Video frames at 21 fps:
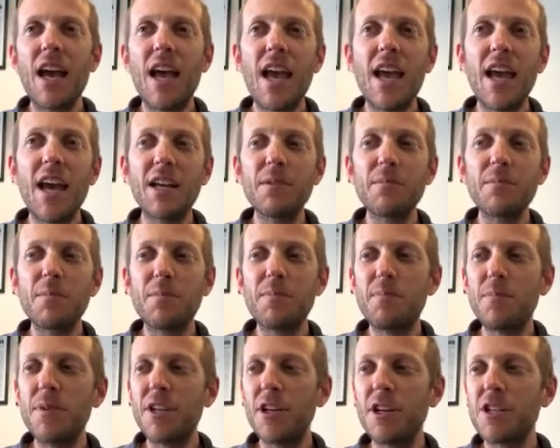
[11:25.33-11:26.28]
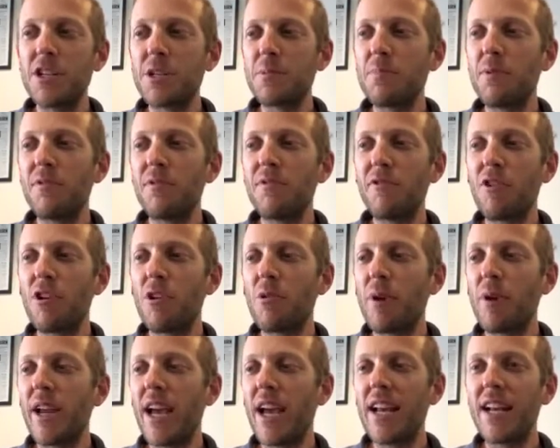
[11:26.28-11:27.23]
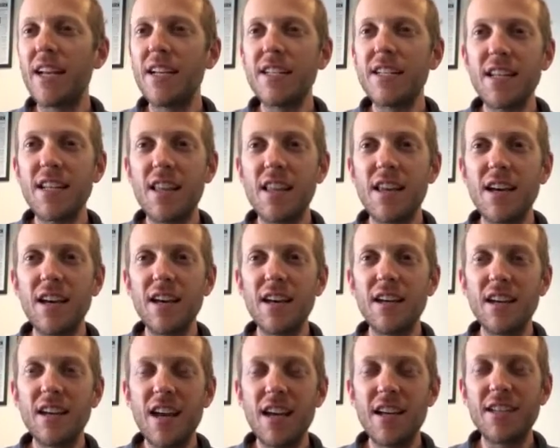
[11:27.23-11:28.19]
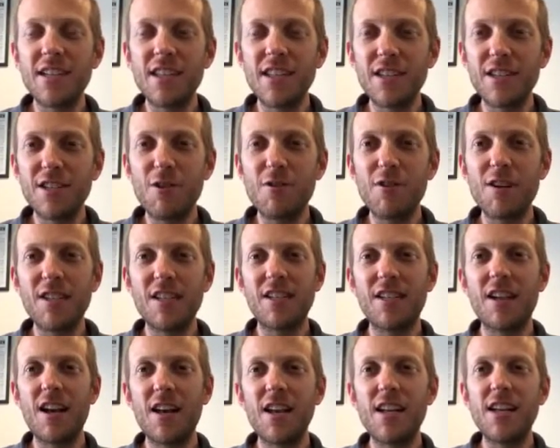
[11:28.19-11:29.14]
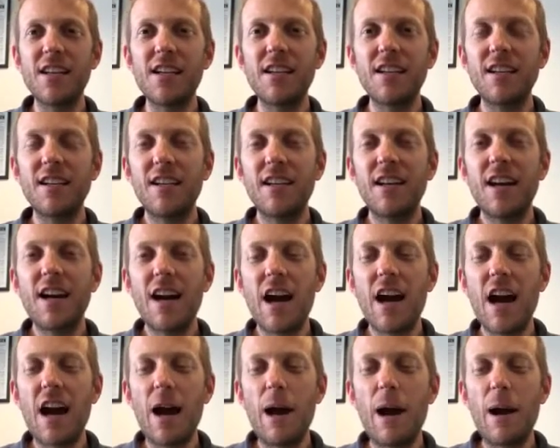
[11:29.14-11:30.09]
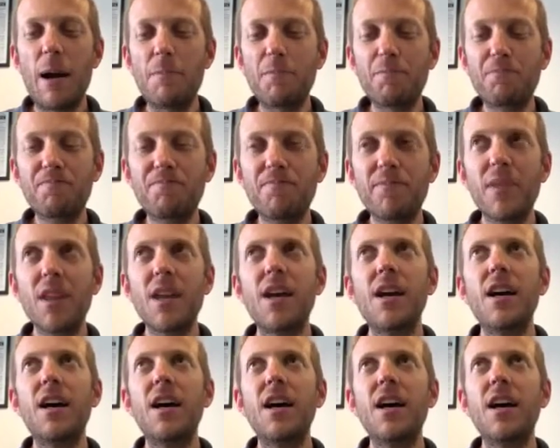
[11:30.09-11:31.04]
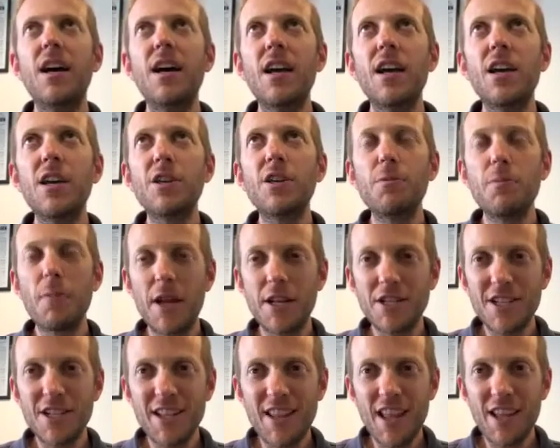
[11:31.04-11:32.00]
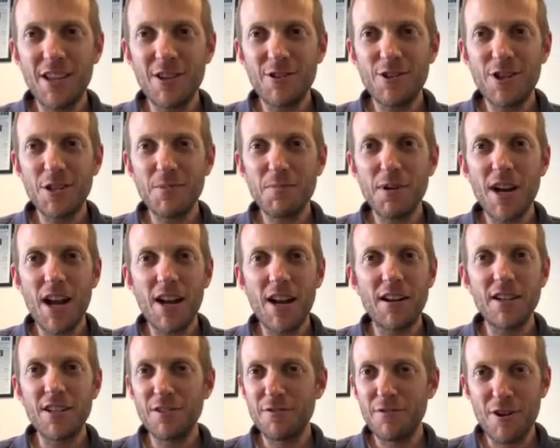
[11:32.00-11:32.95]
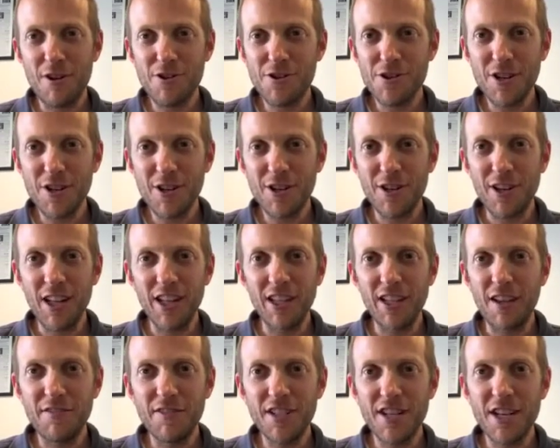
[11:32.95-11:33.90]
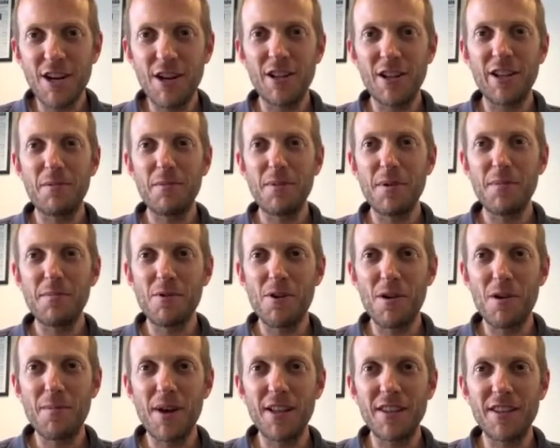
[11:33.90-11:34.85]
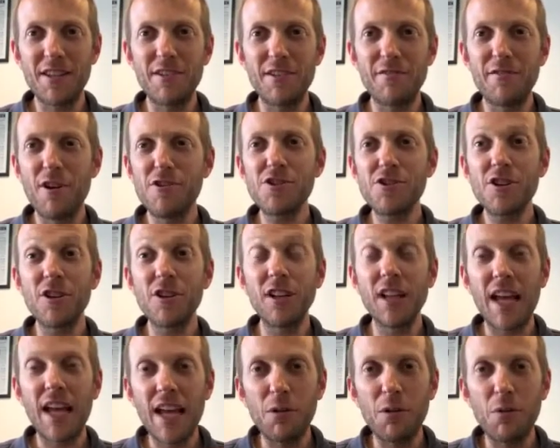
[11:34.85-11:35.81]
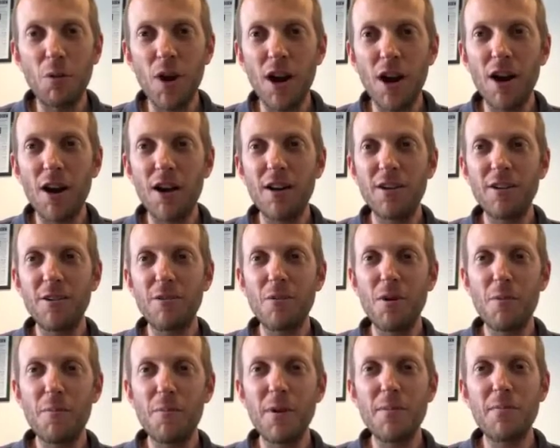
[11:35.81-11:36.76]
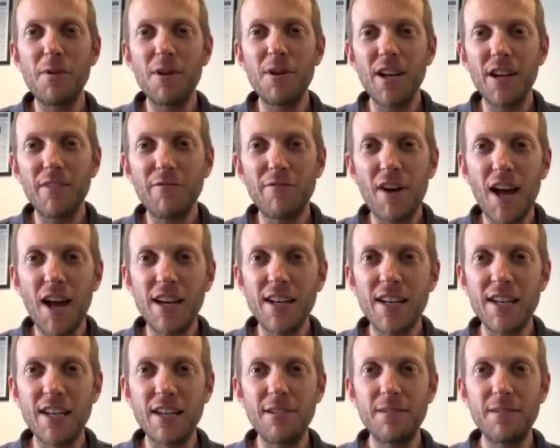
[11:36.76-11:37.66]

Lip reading: And, just before we get into the Torah study, you mentioned that you just put out a devotional. I'd love to hear a little bit more about the devotional and where people can find it.